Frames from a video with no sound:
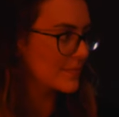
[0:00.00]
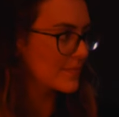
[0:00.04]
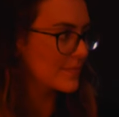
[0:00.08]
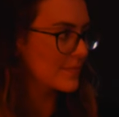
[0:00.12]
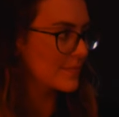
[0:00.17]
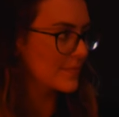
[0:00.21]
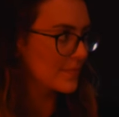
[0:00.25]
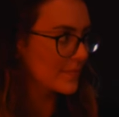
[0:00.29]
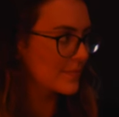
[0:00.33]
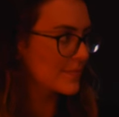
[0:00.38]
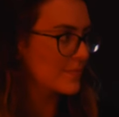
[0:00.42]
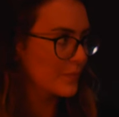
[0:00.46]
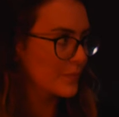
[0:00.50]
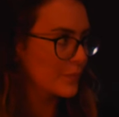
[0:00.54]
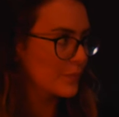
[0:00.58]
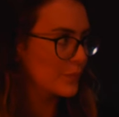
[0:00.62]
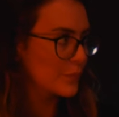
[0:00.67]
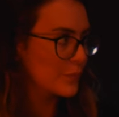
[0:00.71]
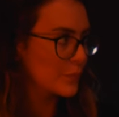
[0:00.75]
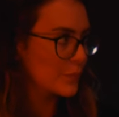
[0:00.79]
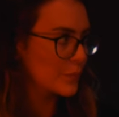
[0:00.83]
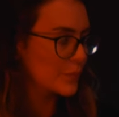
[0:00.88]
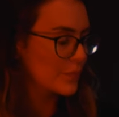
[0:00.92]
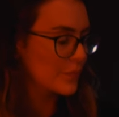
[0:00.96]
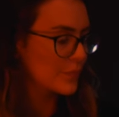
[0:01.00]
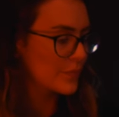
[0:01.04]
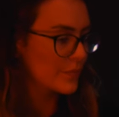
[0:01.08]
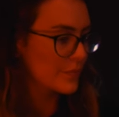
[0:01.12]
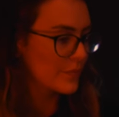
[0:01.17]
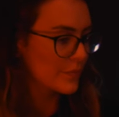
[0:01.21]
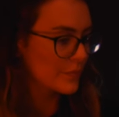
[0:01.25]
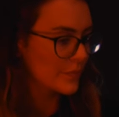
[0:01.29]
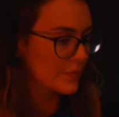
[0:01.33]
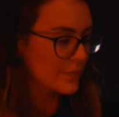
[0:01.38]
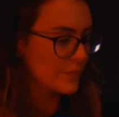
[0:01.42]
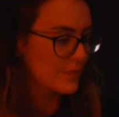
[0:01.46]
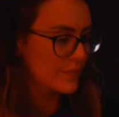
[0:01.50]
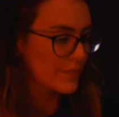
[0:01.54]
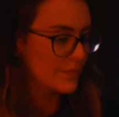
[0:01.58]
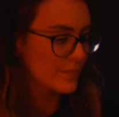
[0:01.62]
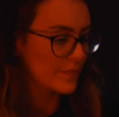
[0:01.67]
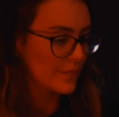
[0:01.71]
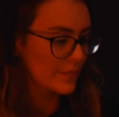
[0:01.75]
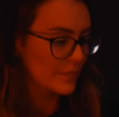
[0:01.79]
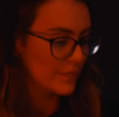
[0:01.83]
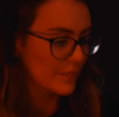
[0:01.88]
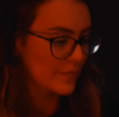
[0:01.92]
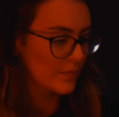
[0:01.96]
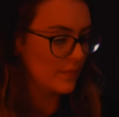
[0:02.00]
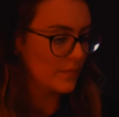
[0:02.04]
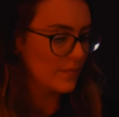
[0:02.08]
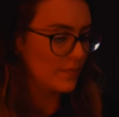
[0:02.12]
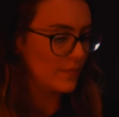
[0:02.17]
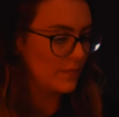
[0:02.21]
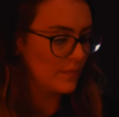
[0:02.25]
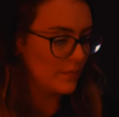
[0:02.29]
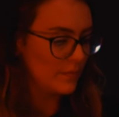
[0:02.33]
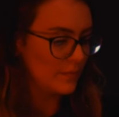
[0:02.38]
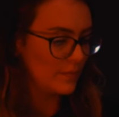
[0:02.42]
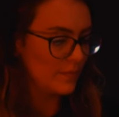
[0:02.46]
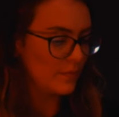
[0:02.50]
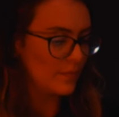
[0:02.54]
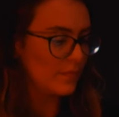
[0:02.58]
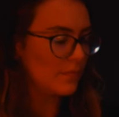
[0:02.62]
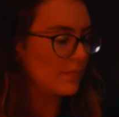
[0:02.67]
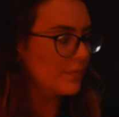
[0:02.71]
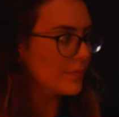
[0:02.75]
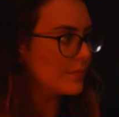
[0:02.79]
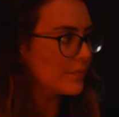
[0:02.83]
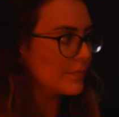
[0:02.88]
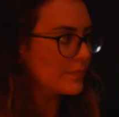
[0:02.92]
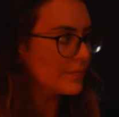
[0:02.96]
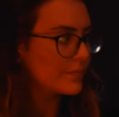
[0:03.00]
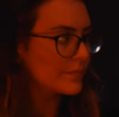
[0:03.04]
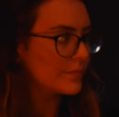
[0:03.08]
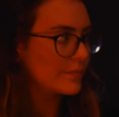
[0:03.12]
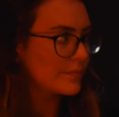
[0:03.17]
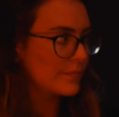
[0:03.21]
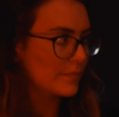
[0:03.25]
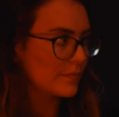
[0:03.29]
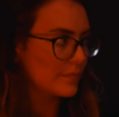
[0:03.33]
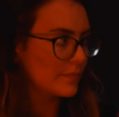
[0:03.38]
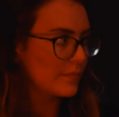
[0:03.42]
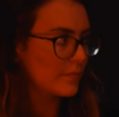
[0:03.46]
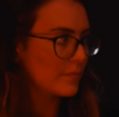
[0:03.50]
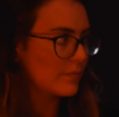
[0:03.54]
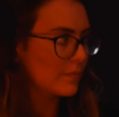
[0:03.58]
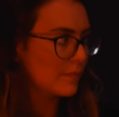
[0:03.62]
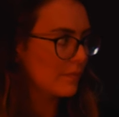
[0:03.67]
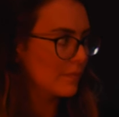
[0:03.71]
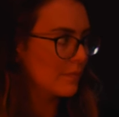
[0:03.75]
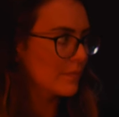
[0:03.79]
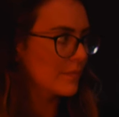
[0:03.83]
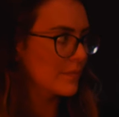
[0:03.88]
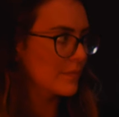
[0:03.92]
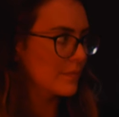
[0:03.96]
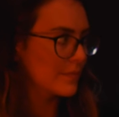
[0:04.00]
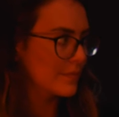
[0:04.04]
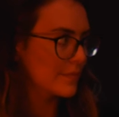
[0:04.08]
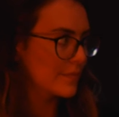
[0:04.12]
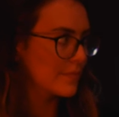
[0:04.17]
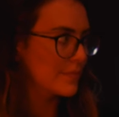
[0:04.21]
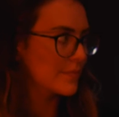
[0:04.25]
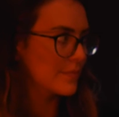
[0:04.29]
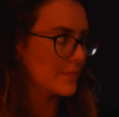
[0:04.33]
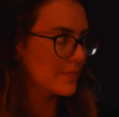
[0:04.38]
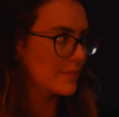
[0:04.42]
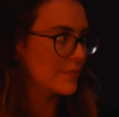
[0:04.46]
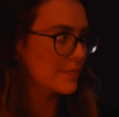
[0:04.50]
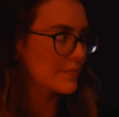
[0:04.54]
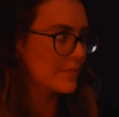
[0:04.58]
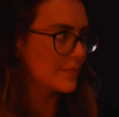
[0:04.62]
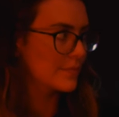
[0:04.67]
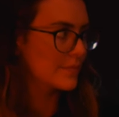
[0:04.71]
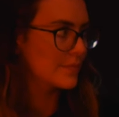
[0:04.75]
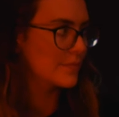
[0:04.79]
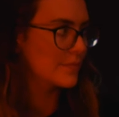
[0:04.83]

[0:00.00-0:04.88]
[no speech]